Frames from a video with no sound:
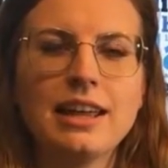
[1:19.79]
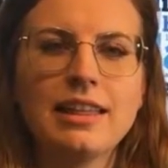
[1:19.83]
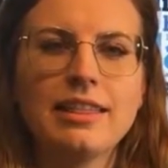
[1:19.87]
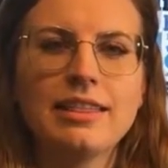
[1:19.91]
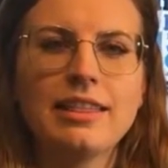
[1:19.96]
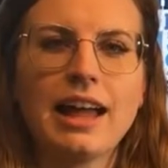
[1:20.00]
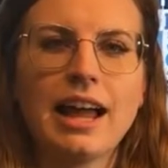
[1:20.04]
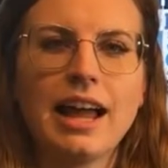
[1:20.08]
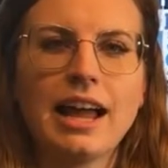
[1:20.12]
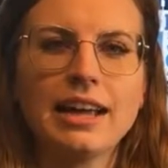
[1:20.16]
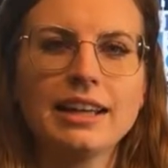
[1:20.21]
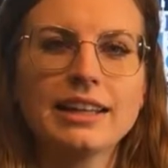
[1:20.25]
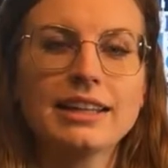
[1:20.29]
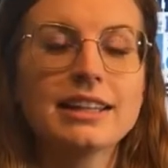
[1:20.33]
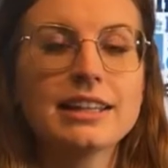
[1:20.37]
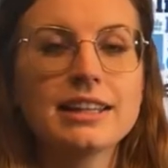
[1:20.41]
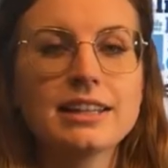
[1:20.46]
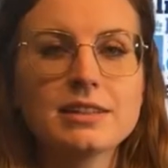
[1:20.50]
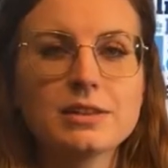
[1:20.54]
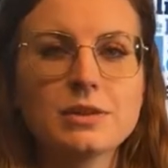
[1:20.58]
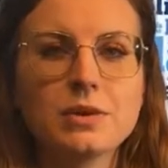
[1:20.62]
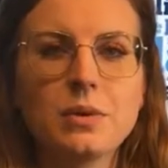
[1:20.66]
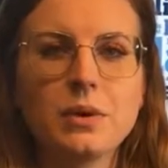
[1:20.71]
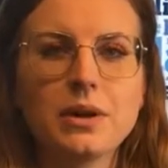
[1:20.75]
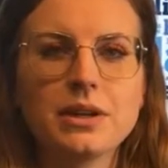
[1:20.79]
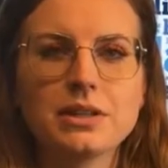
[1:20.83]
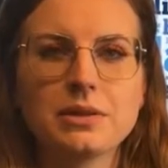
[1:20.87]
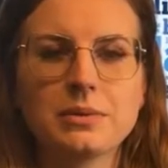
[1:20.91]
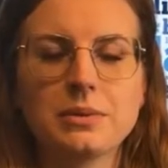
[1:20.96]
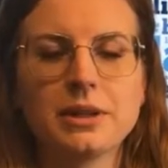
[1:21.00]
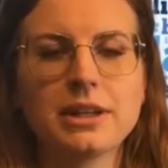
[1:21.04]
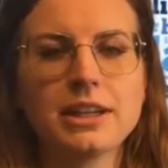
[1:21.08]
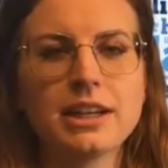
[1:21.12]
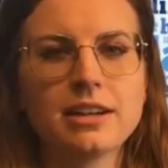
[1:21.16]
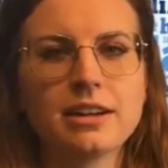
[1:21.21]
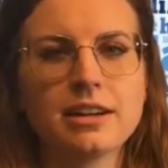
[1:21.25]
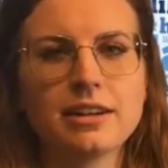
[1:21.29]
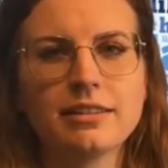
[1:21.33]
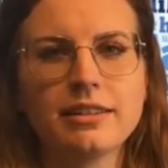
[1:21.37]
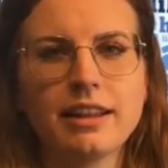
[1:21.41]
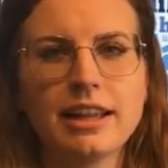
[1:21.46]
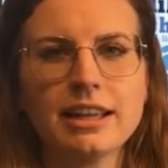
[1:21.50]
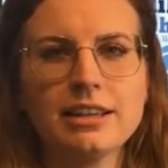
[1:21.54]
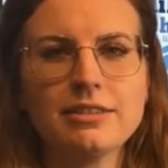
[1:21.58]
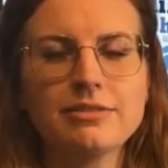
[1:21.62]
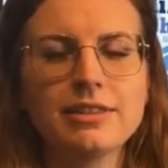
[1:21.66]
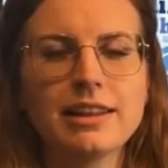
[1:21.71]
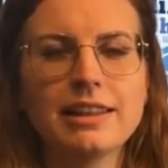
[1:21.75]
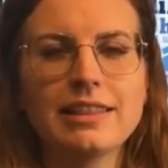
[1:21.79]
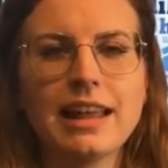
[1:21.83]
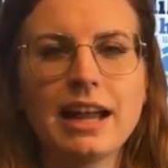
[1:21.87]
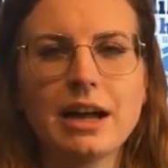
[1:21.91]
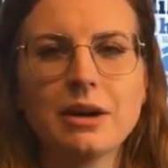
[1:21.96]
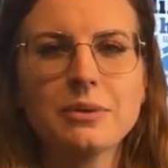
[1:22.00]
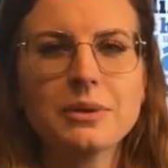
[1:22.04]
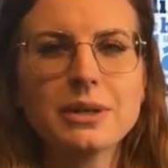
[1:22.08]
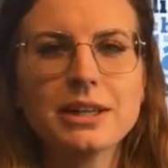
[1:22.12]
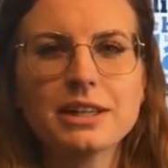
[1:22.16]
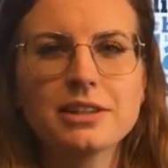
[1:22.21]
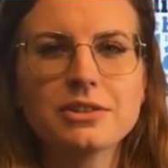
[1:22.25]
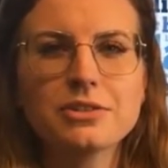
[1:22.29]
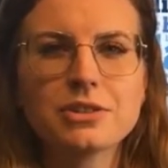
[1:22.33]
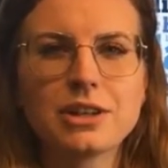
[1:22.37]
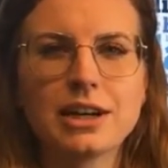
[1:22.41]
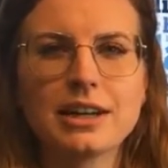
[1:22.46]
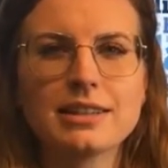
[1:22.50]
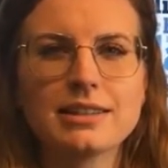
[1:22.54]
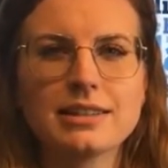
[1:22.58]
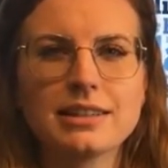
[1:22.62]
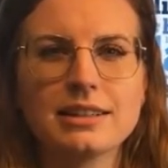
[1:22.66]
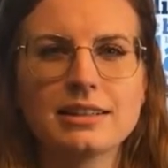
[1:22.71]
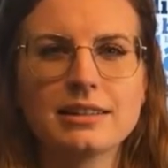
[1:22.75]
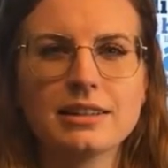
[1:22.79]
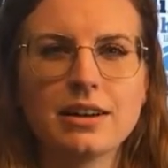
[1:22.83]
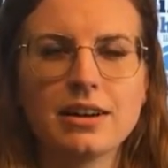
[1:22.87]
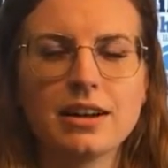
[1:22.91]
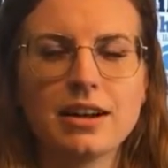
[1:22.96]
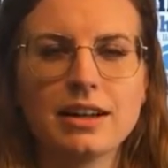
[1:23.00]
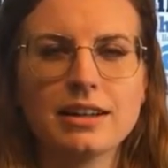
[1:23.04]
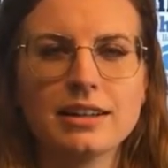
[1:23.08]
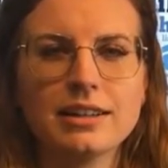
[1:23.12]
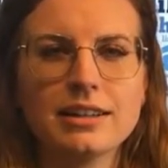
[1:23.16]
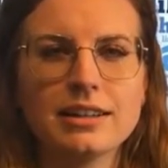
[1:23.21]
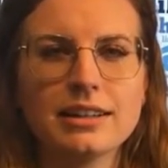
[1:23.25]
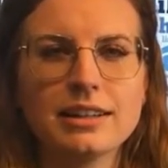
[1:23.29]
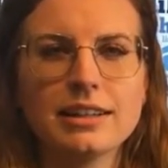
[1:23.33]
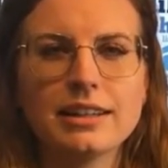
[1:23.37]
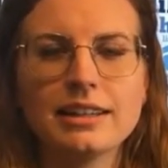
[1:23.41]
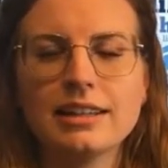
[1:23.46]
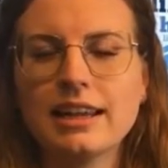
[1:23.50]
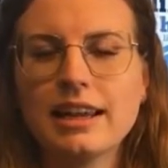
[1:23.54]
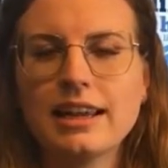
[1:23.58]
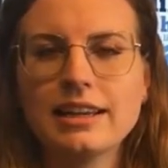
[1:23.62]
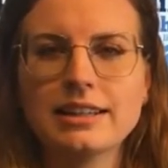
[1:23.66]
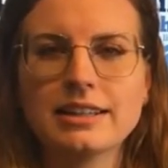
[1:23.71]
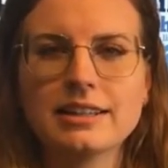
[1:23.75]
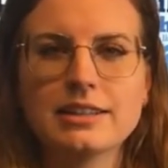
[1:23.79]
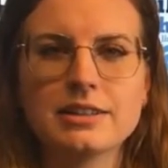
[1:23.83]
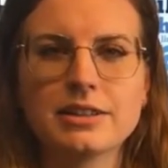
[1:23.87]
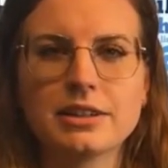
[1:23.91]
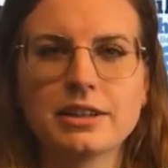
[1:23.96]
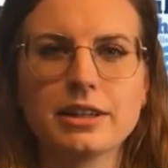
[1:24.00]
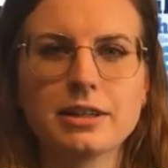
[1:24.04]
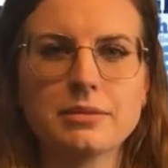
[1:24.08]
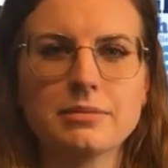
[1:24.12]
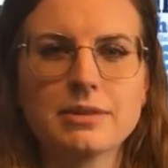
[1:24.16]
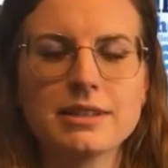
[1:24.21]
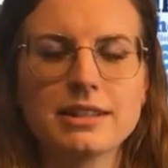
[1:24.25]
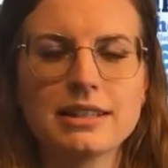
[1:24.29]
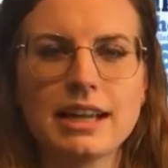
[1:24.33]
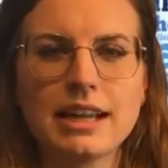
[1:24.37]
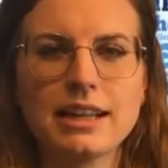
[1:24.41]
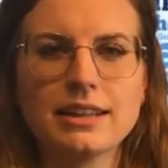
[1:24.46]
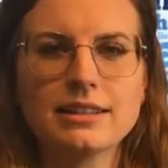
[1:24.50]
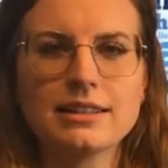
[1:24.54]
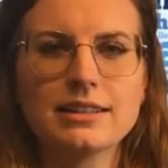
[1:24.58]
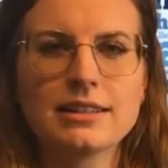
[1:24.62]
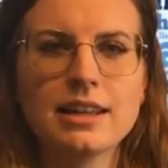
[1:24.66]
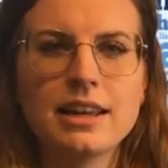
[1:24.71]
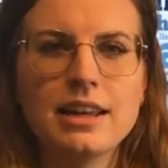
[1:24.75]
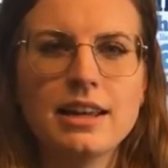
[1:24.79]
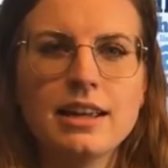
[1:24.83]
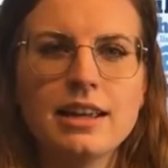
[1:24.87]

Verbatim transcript: that He is going to work in our life and that we can trust in God in any circumstance.